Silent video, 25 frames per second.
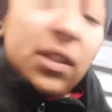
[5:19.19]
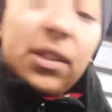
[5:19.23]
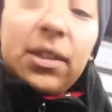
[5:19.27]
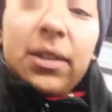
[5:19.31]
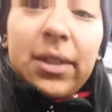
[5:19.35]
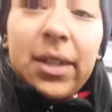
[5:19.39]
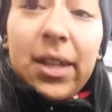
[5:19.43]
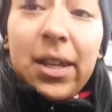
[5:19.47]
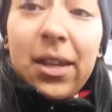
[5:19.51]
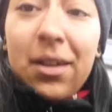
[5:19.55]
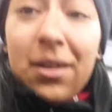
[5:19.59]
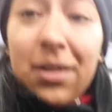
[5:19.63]

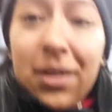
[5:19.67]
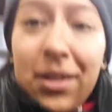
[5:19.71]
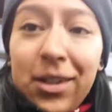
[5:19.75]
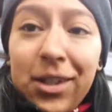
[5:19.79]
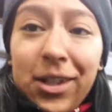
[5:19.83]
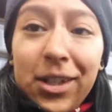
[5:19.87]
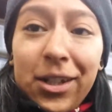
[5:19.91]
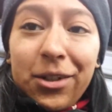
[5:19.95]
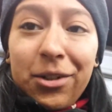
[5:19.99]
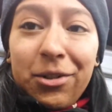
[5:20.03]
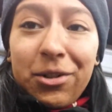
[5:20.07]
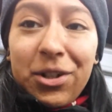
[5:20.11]
take
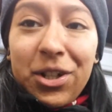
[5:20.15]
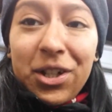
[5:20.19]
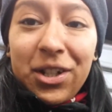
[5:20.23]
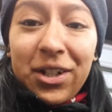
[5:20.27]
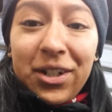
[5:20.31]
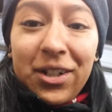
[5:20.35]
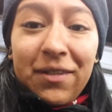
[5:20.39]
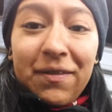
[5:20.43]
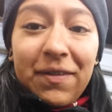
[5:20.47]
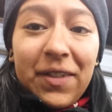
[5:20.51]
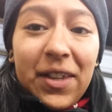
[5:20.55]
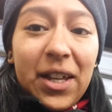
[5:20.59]

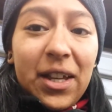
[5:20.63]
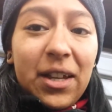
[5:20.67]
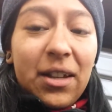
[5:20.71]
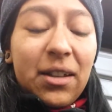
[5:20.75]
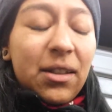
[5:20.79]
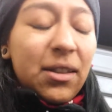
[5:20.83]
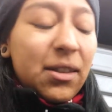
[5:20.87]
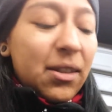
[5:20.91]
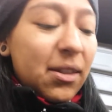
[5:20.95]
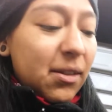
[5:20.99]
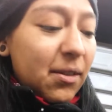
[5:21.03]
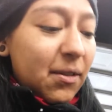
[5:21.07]
consideration of
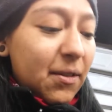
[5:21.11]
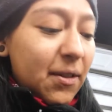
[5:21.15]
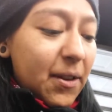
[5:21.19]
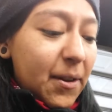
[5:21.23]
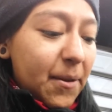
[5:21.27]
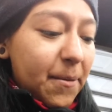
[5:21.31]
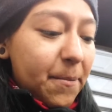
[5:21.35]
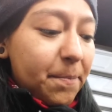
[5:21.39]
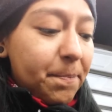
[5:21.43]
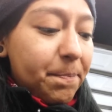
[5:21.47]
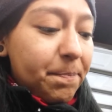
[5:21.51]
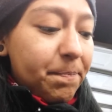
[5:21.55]
that.
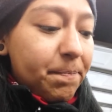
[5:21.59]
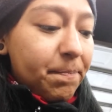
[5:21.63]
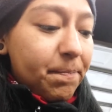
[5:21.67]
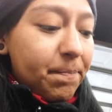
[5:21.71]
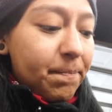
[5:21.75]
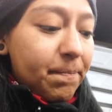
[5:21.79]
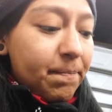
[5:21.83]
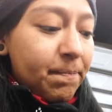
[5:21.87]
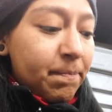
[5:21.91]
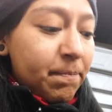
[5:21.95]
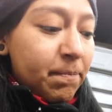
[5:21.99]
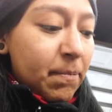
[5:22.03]
So
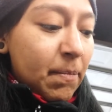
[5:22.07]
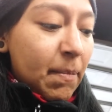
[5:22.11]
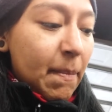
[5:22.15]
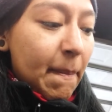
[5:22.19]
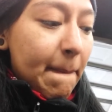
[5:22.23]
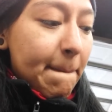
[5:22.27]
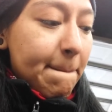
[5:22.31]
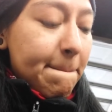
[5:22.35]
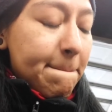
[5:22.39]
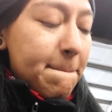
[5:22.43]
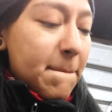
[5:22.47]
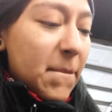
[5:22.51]

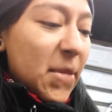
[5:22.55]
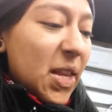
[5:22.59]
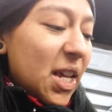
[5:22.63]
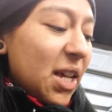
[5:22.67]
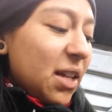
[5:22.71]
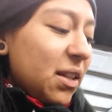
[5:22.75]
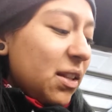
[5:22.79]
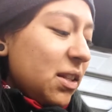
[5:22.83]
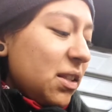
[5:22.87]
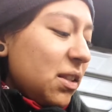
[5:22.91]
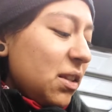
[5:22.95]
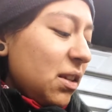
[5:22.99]
yeah,
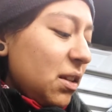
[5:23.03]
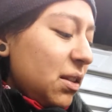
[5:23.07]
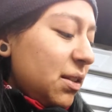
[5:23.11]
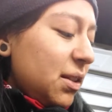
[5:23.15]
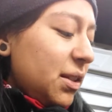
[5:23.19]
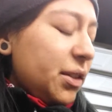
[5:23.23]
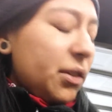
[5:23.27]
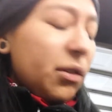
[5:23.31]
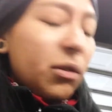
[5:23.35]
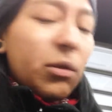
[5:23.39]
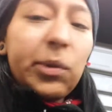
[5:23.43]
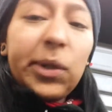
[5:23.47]
that's a
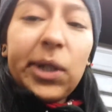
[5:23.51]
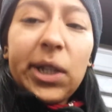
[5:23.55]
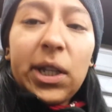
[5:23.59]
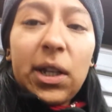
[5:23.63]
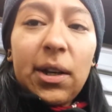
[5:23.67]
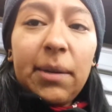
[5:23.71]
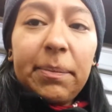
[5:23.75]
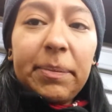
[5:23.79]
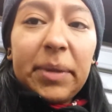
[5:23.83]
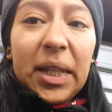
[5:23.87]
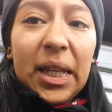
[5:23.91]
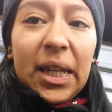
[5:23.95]
little quick
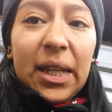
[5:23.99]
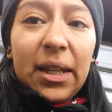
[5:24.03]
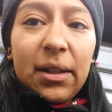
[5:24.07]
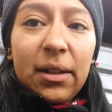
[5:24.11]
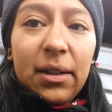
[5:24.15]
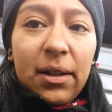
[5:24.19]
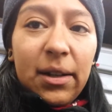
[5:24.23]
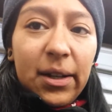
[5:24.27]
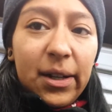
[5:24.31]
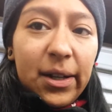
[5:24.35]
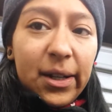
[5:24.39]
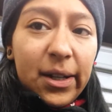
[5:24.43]
update.
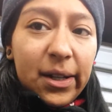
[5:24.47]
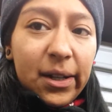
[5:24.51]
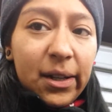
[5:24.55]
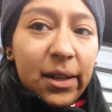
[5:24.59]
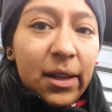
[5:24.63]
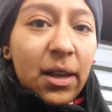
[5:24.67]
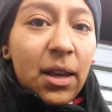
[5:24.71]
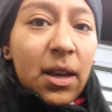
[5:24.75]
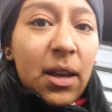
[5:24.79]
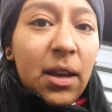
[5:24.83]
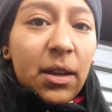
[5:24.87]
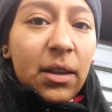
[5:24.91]

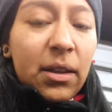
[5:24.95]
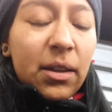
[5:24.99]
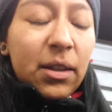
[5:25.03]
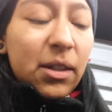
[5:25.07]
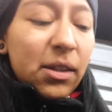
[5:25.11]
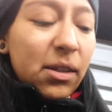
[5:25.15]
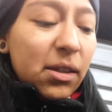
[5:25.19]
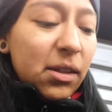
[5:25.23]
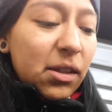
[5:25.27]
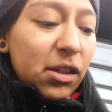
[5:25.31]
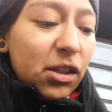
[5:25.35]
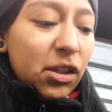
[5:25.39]
This
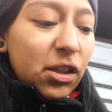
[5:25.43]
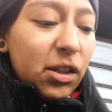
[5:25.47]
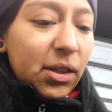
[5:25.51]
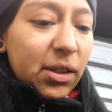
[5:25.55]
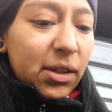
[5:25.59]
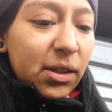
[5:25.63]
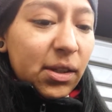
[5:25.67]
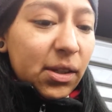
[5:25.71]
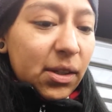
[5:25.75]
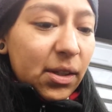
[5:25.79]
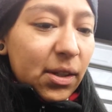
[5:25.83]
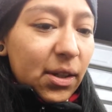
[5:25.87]
is
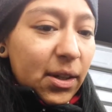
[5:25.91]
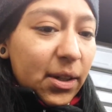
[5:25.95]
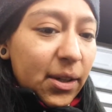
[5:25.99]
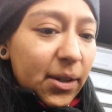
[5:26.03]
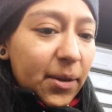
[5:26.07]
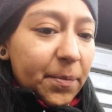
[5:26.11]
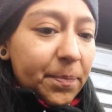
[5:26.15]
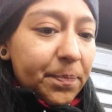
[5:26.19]
just a